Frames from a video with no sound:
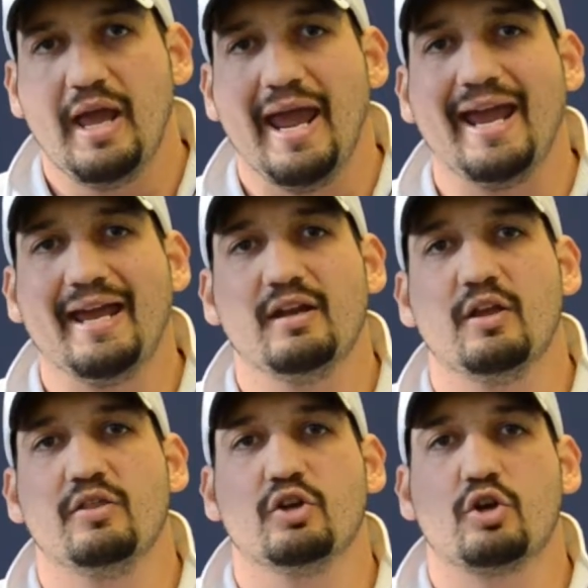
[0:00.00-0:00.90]

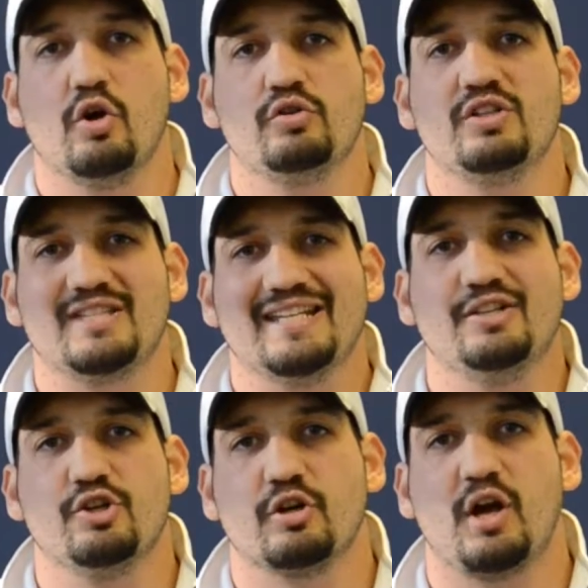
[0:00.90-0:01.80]
and the coaches in
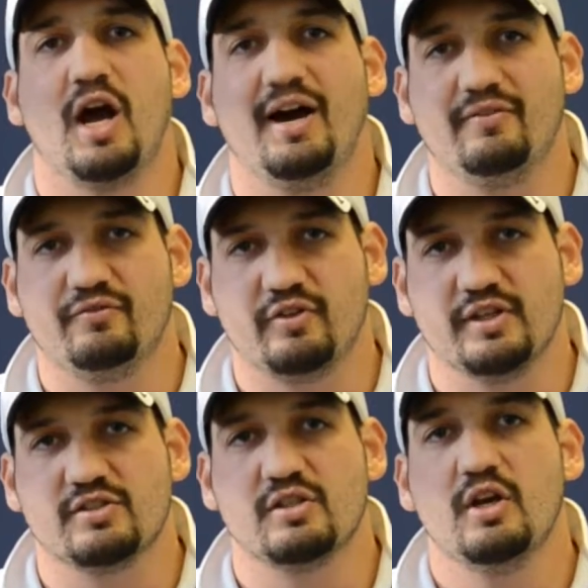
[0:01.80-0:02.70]
your
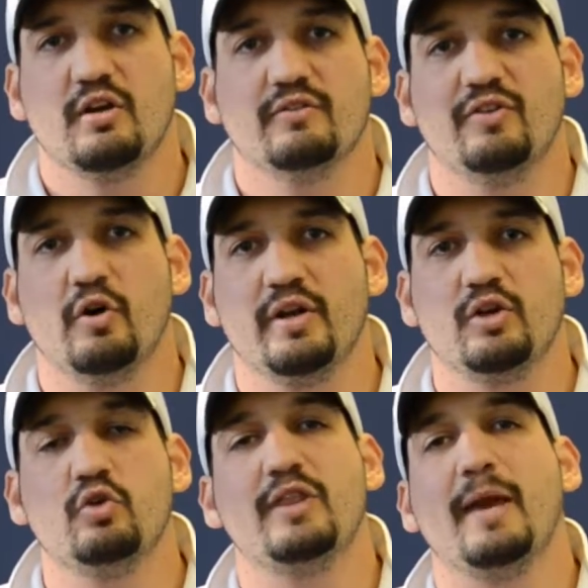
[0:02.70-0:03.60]
conference voting
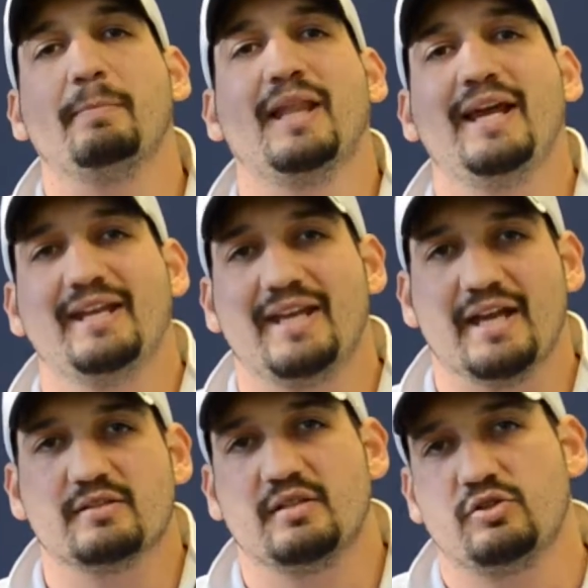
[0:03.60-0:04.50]
who they played
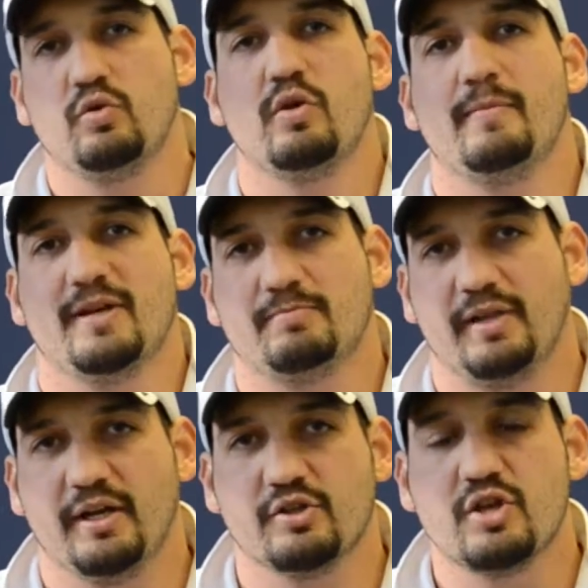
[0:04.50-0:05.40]
against as who were the best players.